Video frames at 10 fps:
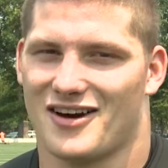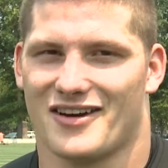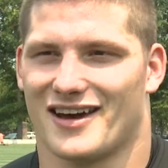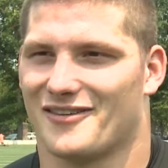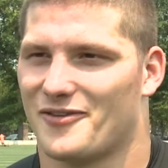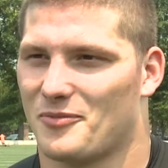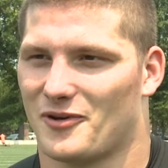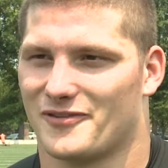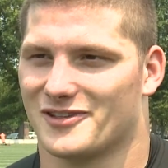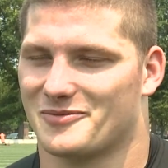Oh, yeah. Football
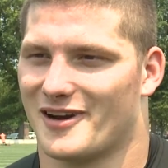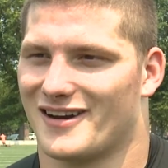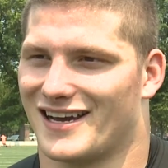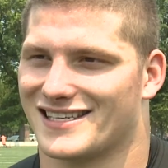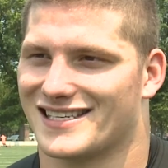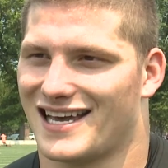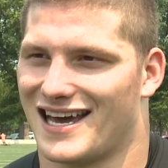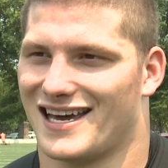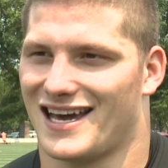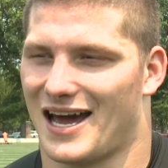feels paradise.
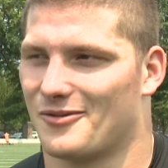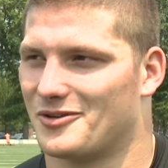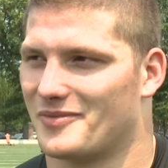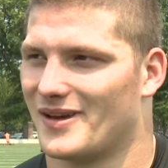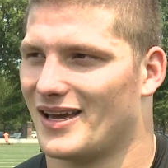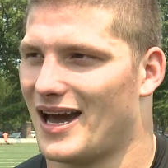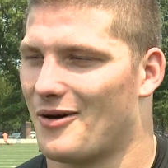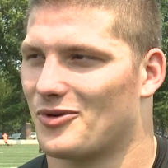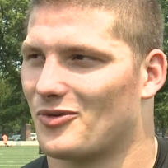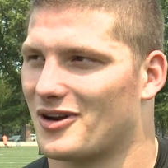I wouldn't
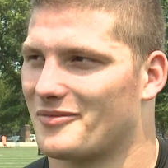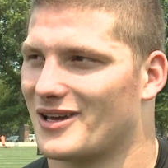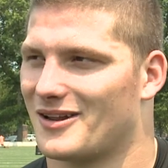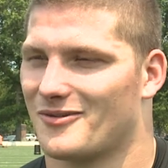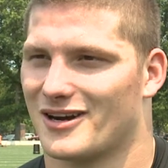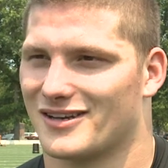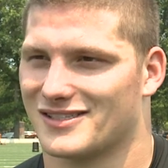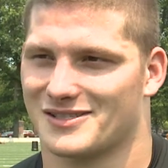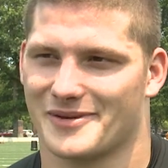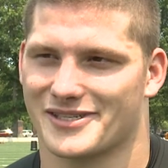want to be anywhere else,
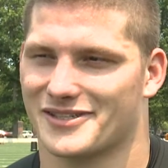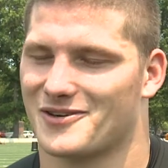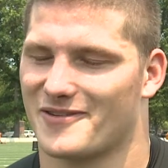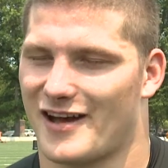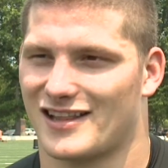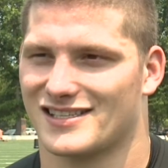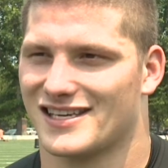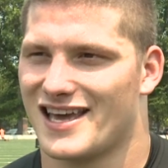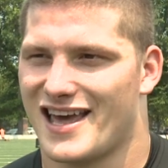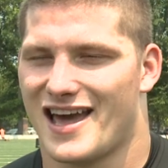especially Corvallis.
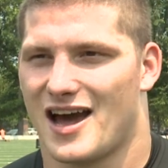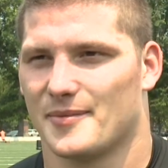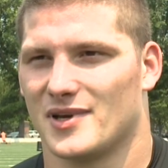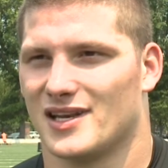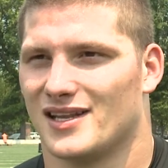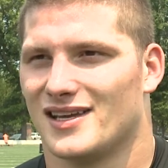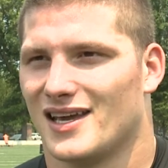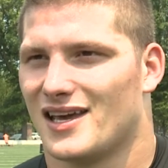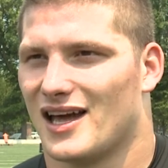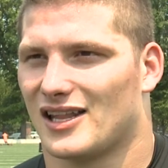I mean,
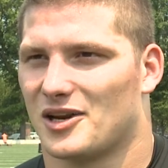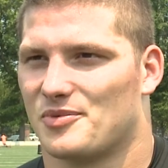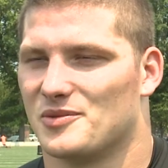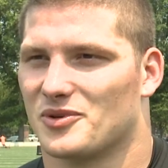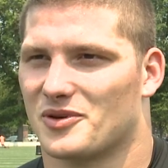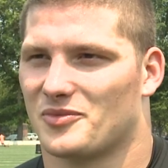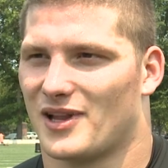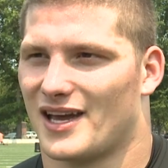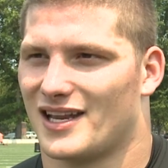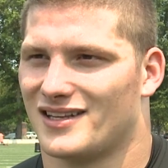a lot of people
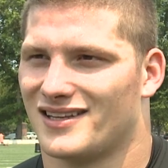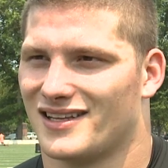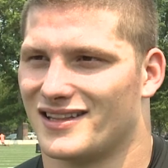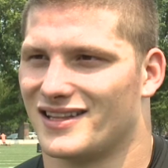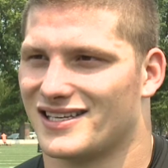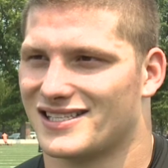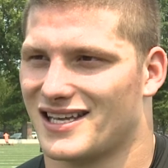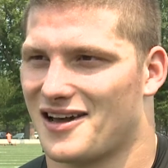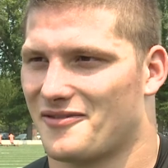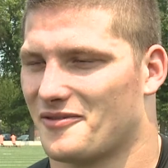complain in this
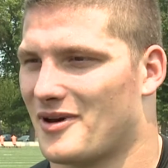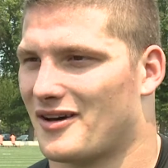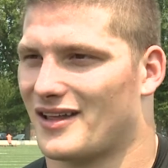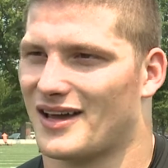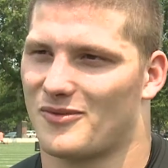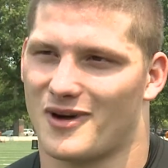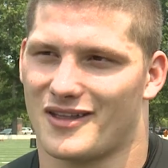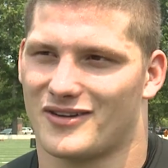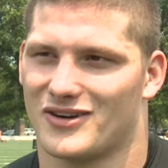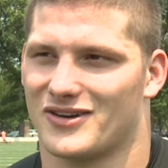stuff about like
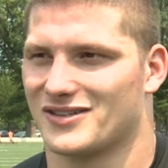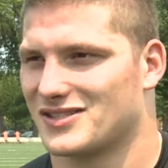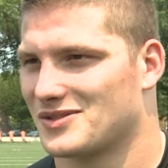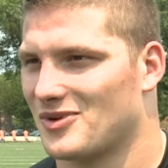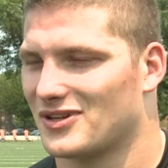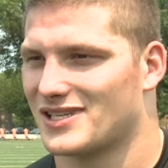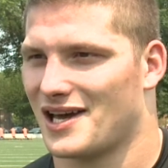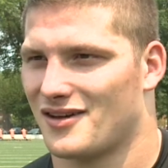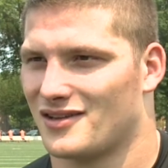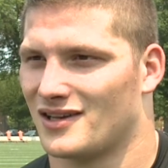weather or it's a small
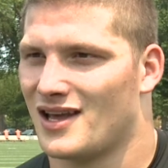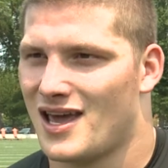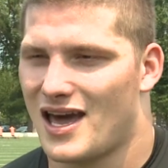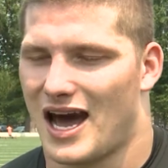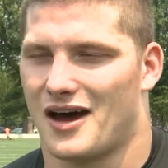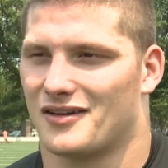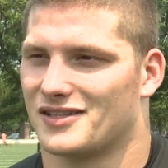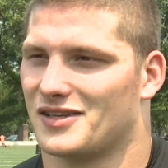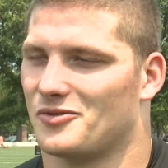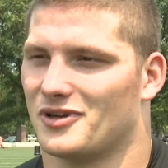town, and I
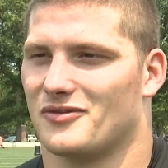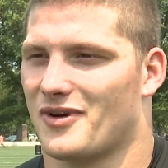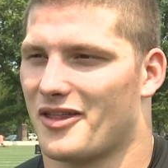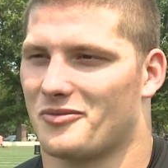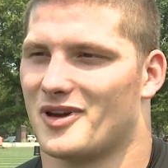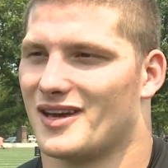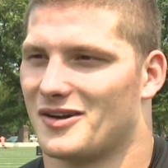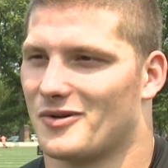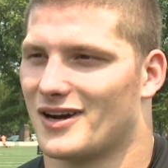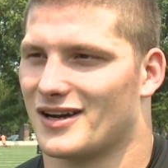honestly wouldn't rather be
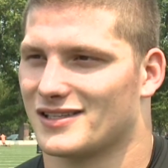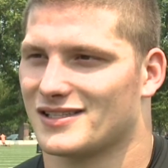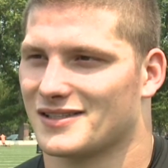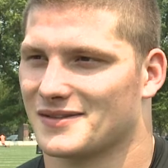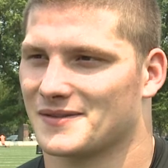anywhere else.